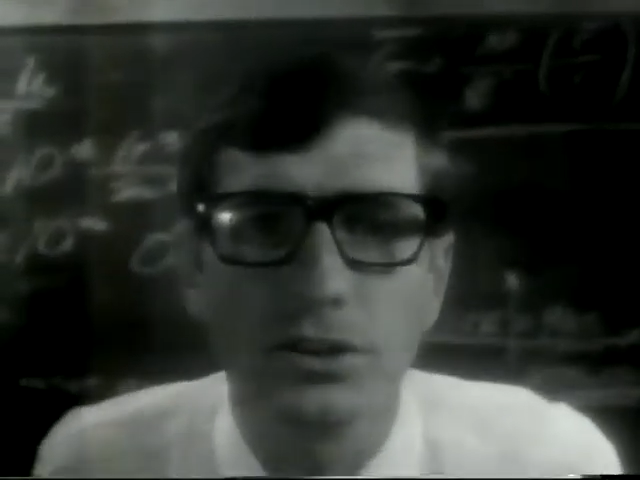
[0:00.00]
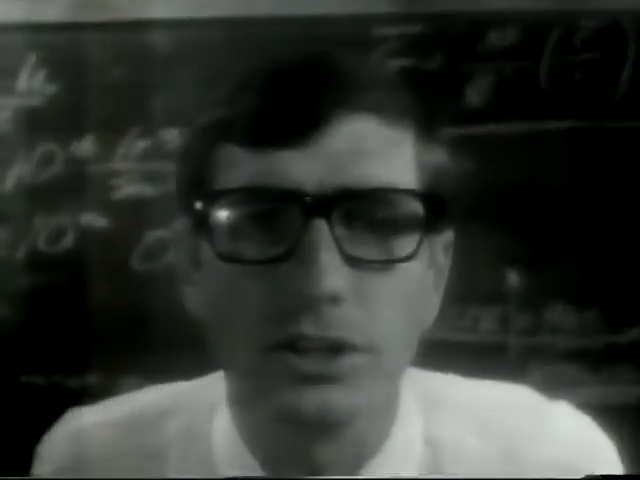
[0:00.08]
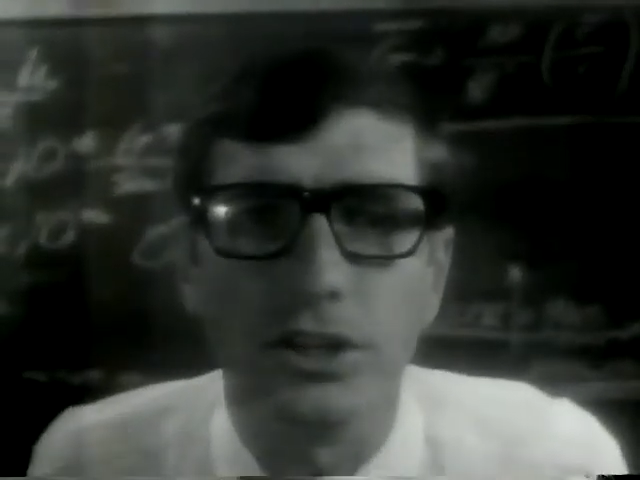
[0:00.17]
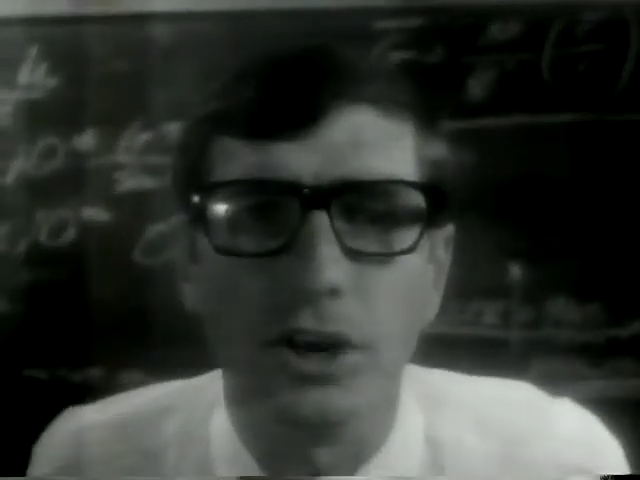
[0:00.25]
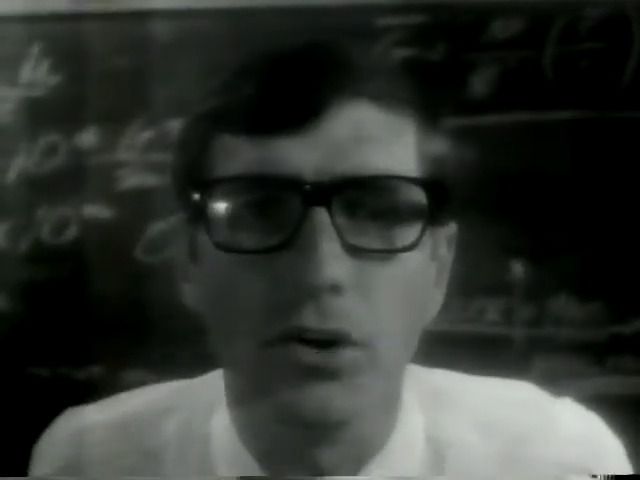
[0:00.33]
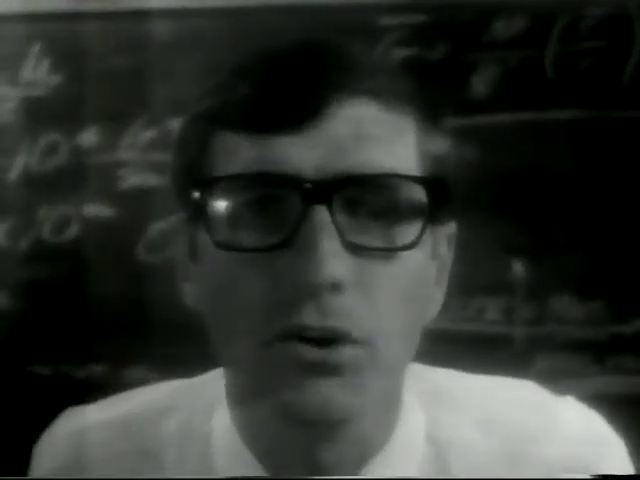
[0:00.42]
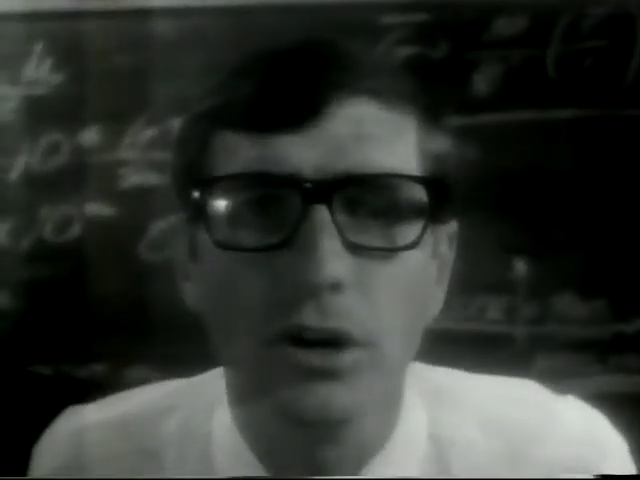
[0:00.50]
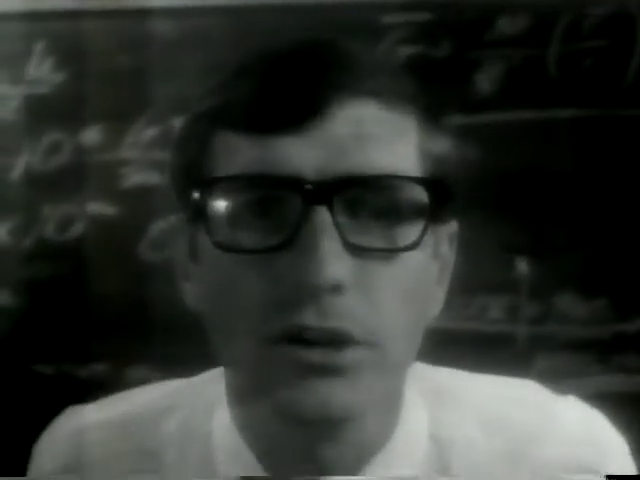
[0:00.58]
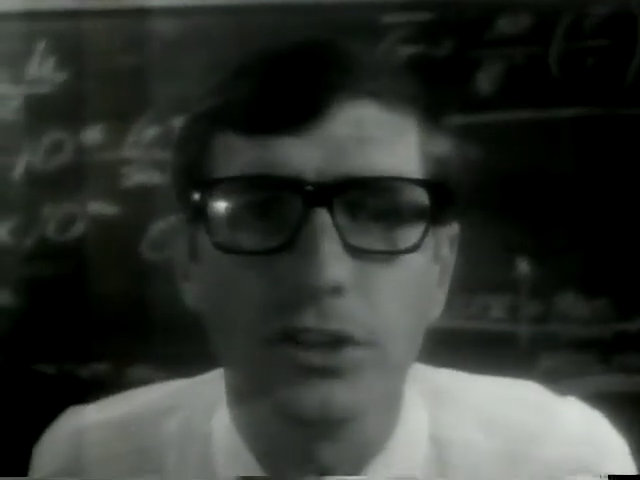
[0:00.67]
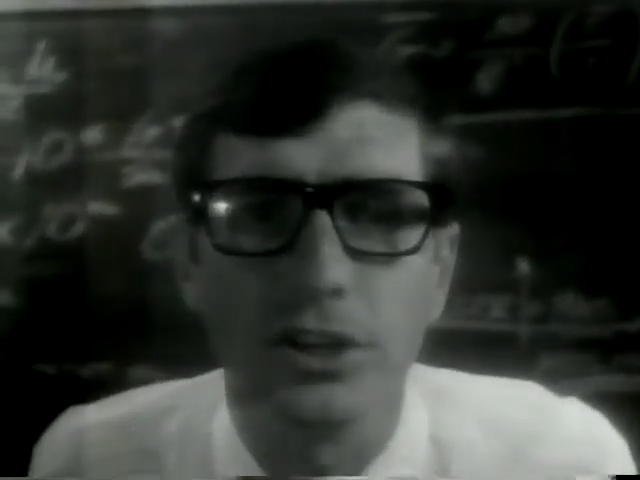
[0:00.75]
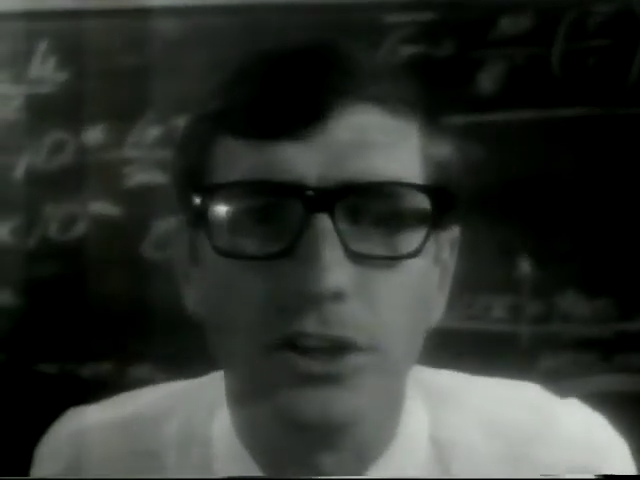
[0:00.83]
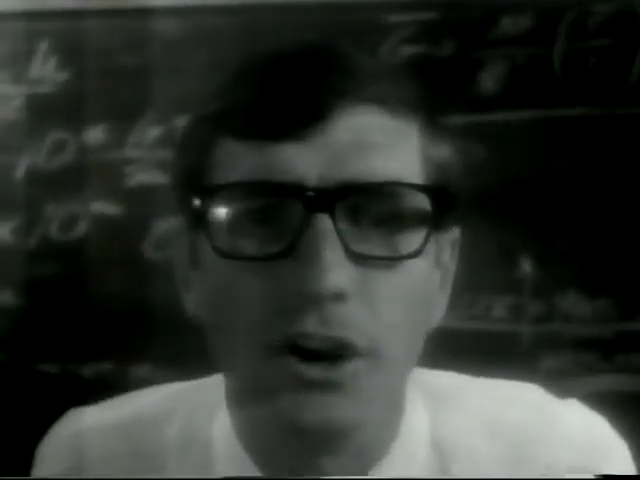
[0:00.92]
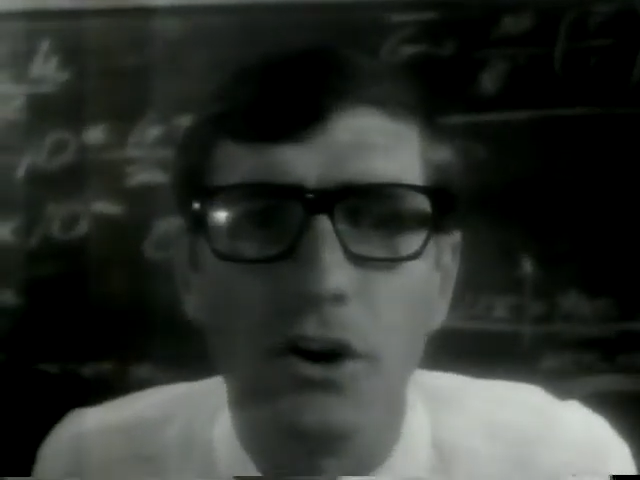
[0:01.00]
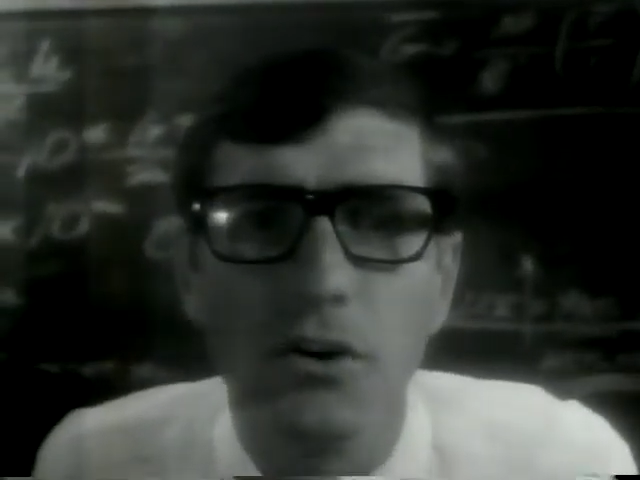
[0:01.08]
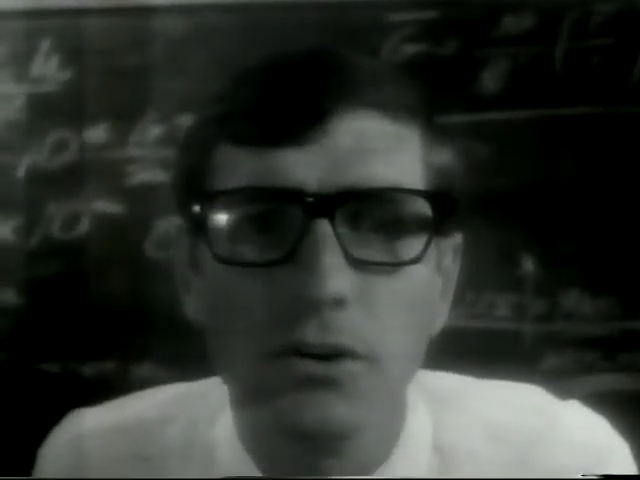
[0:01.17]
Do you know? Do you know?